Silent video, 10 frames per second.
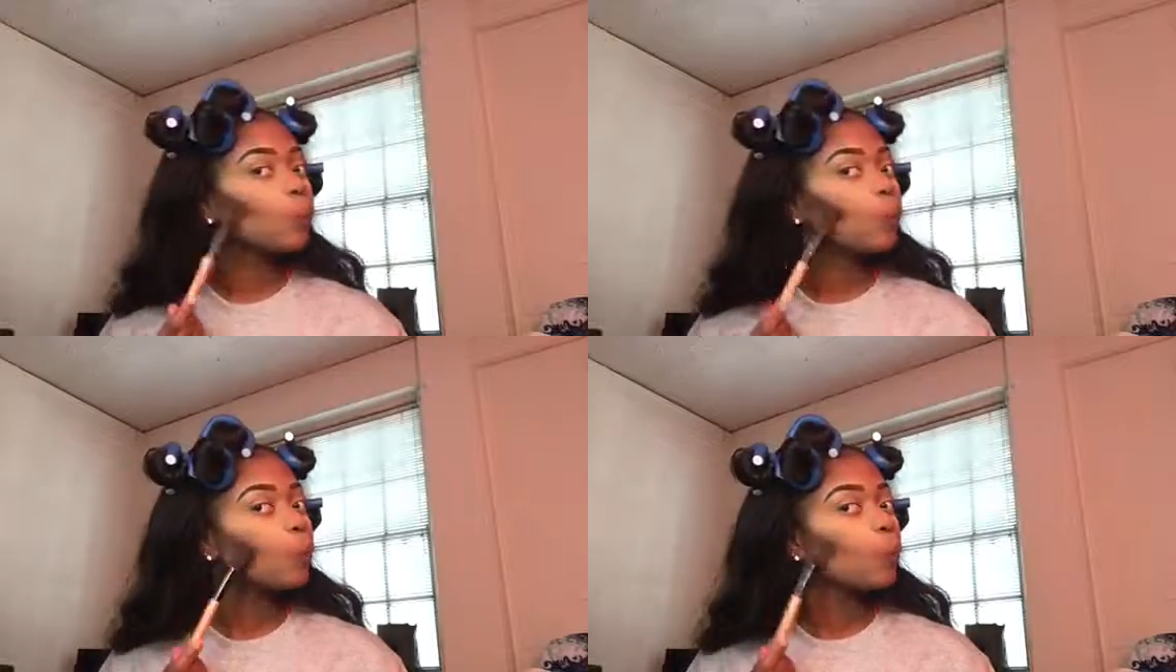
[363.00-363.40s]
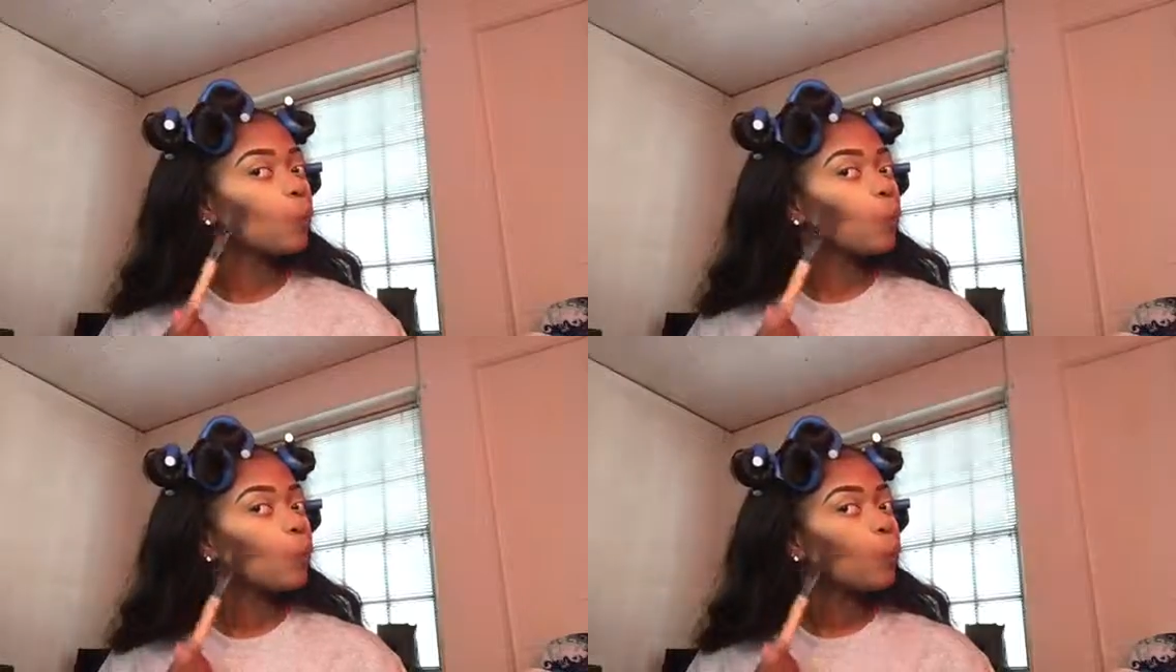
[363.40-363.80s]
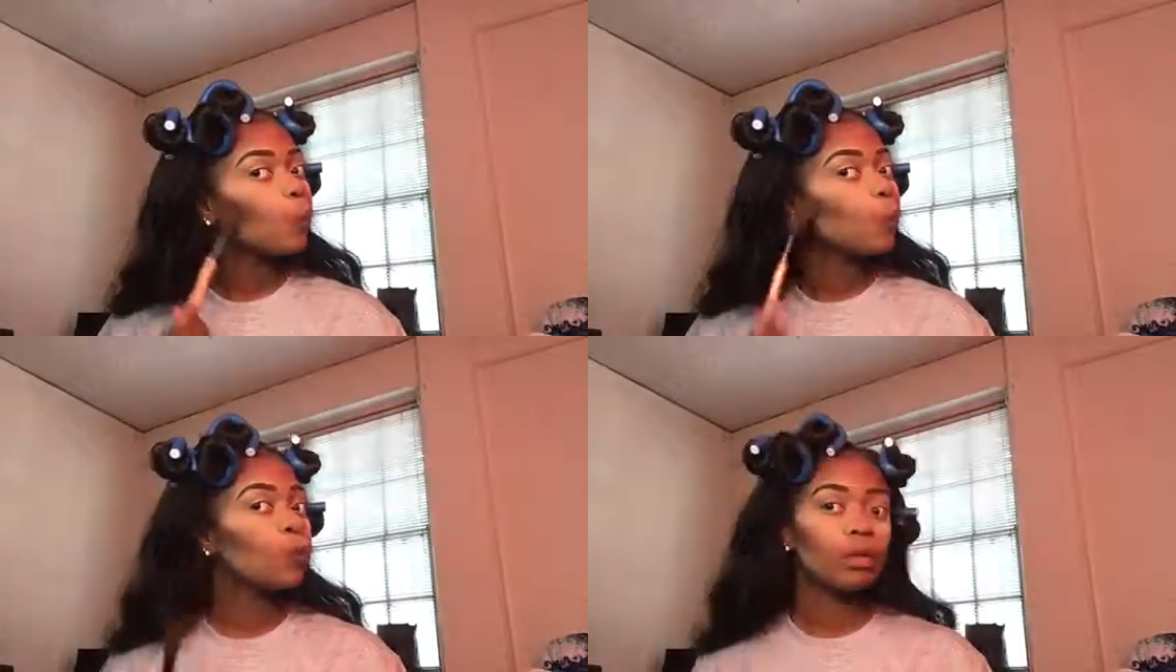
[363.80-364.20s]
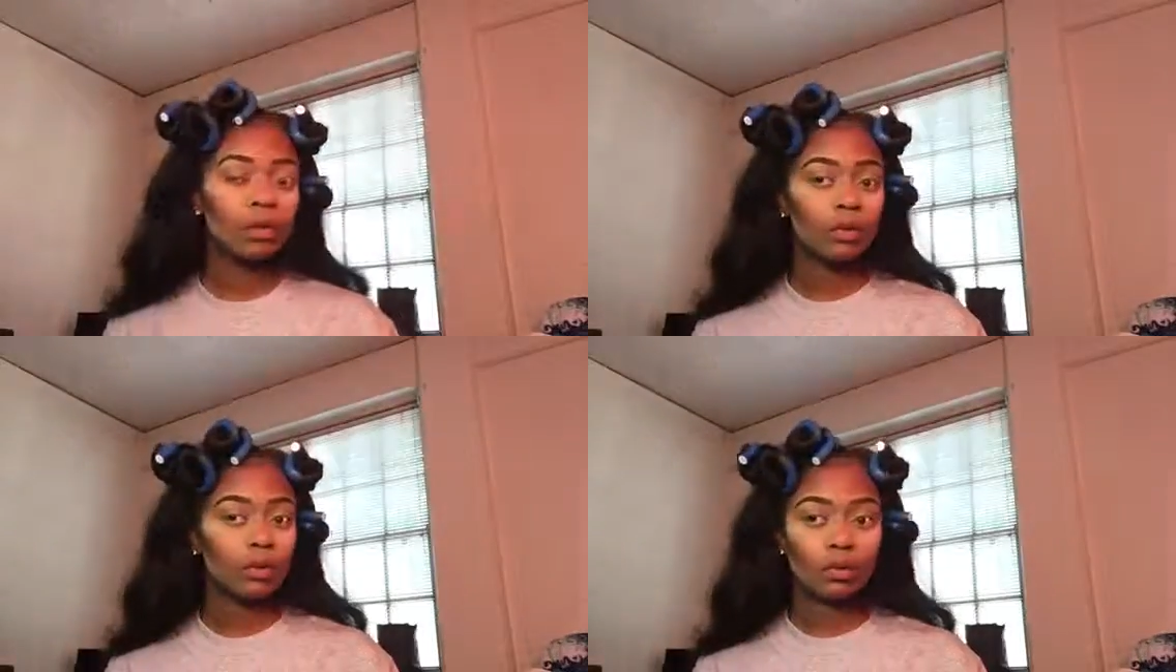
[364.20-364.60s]
of my face, down my
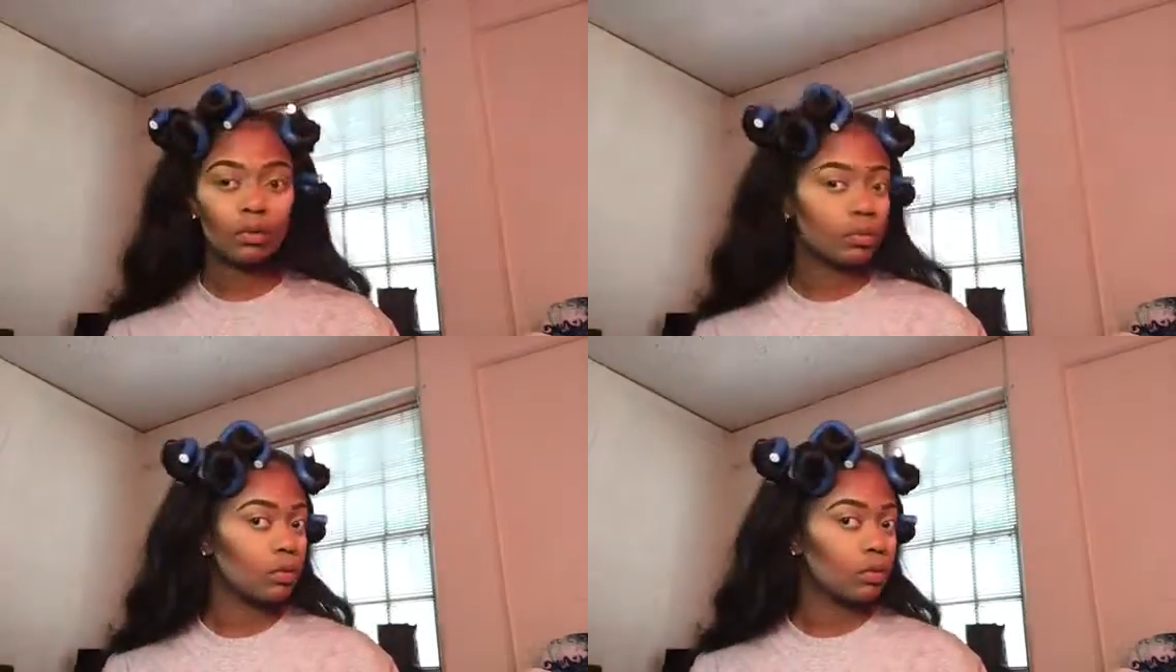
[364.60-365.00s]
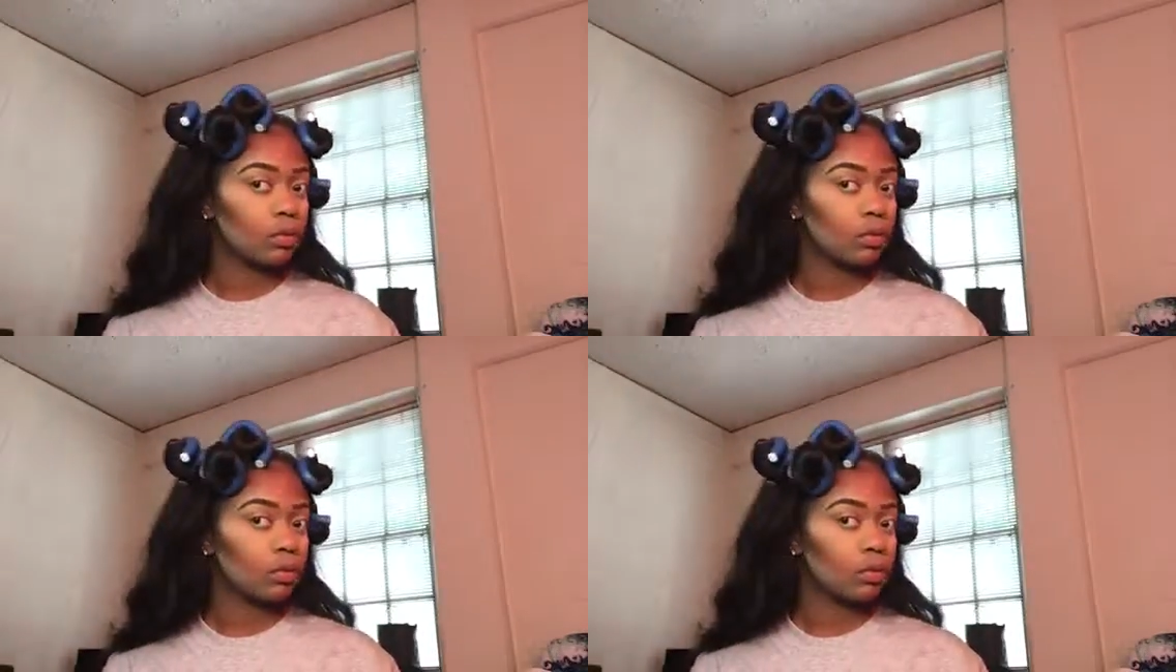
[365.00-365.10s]
cheekbones,